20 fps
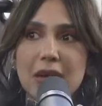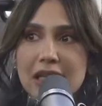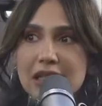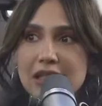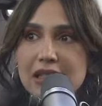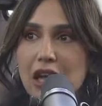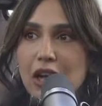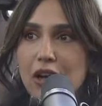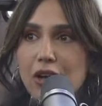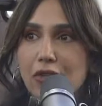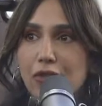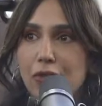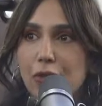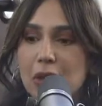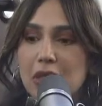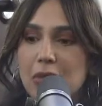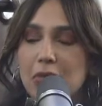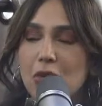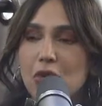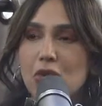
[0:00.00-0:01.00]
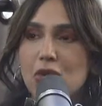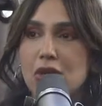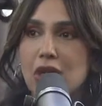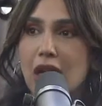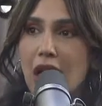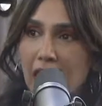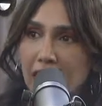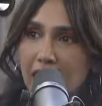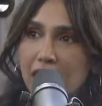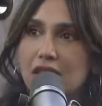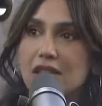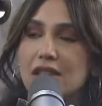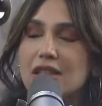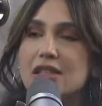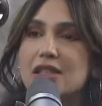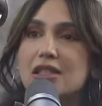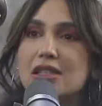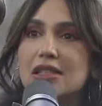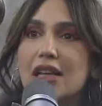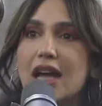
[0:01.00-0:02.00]
myself with more
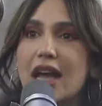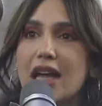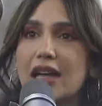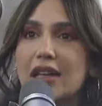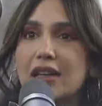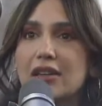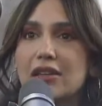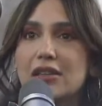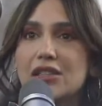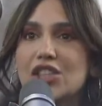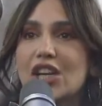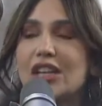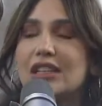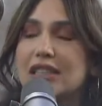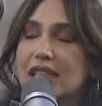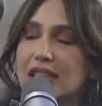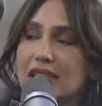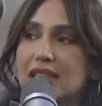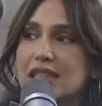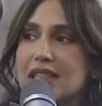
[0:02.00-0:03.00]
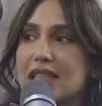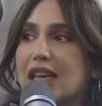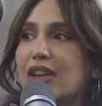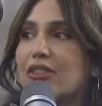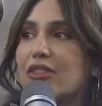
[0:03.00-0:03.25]
kindness and gentility